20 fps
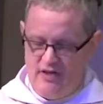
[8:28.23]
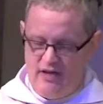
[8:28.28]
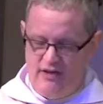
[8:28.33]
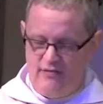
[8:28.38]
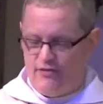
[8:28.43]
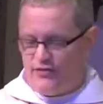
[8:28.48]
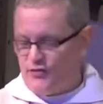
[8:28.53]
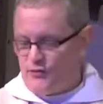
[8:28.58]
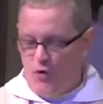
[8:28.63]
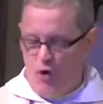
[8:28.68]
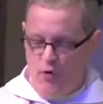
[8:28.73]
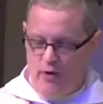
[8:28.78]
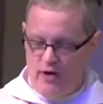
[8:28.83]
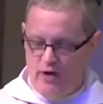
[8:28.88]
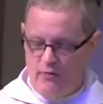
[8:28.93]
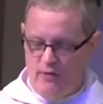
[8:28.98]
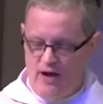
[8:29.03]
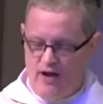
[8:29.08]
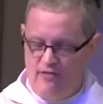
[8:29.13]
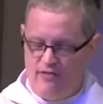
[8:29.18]
in throwing
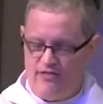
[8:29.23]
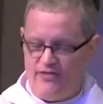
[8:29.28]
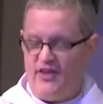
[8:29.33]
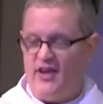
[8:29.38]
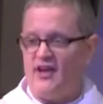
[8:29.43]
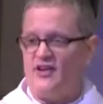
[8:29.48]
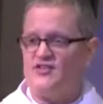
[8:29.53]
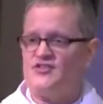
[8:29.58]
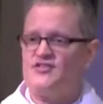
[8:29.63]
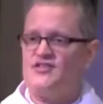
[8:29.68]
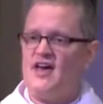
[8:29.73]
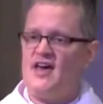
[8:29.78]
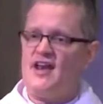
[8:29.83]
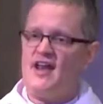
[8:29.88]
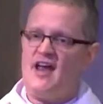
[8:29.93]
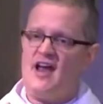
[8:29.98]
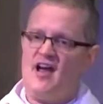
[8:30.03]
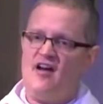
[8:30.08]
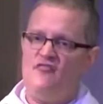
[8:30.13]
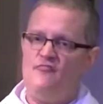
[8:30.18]
around things that
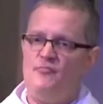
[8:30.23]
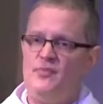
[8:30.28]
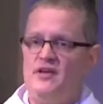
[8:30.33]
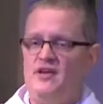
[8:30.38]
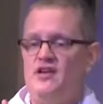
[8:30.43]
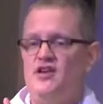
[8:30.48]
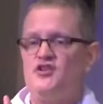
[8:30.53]
have been